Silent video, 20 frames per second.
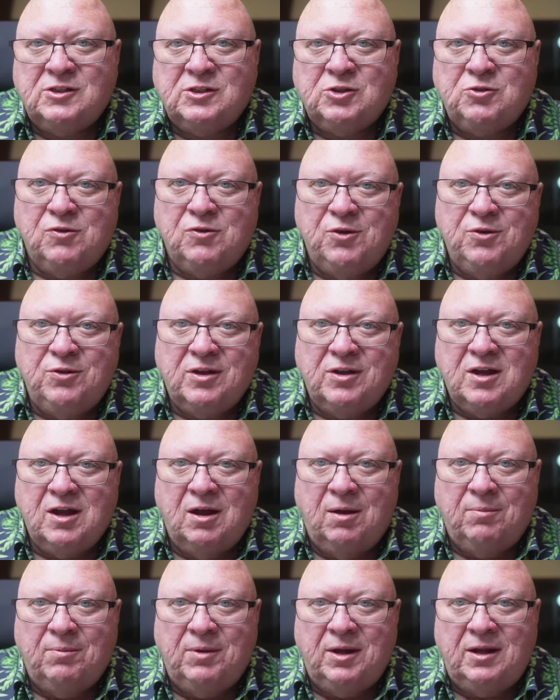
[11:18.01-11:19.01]
screw the
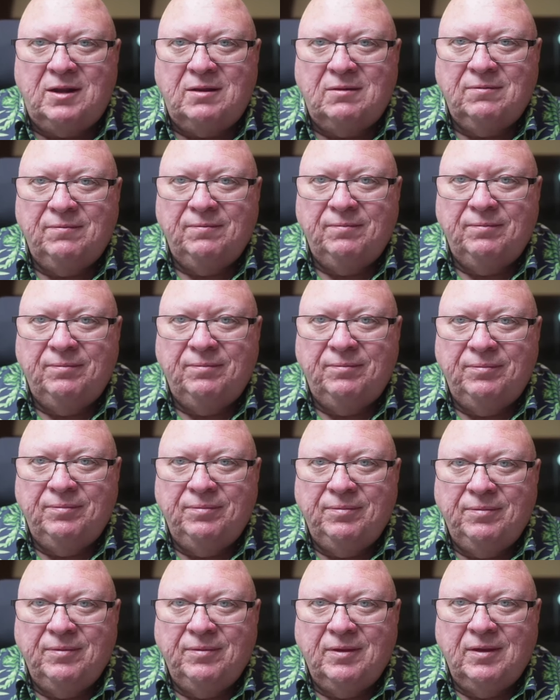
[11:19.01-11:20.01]
company,
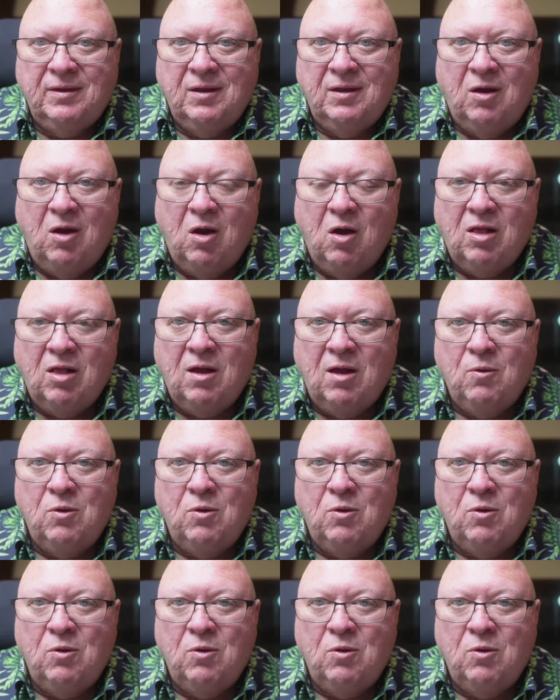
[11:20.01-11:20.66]
all